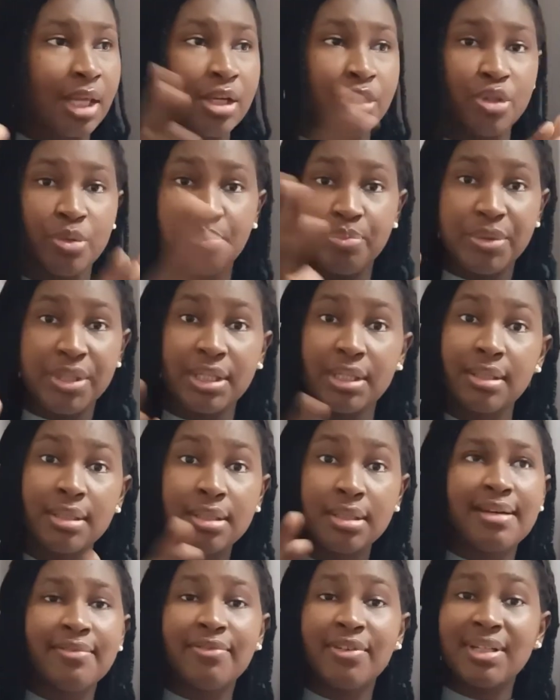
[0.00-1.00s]
you pick.
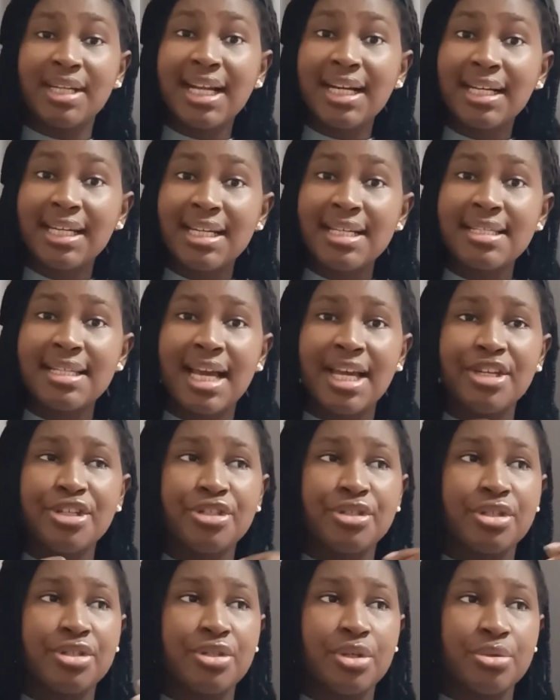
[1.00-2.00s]
Then for Netflix, I
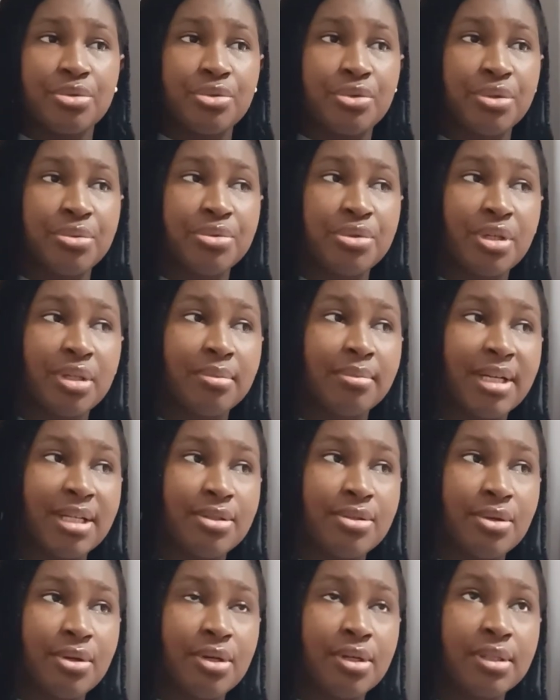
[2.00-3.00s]
use the subscription
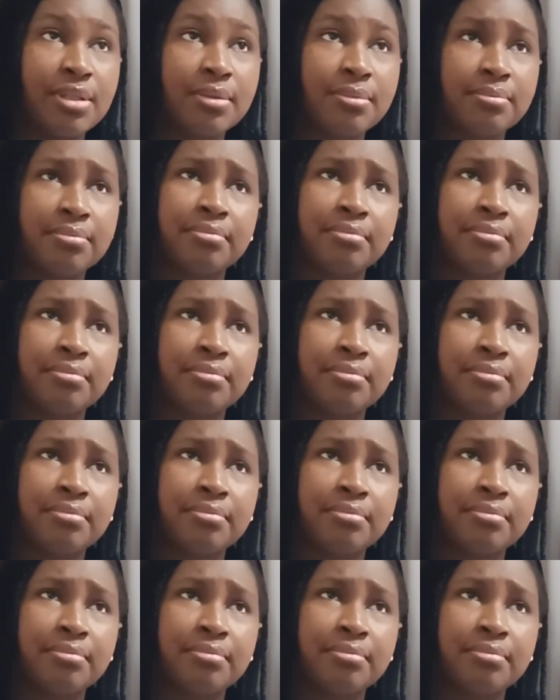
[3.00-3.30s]
method.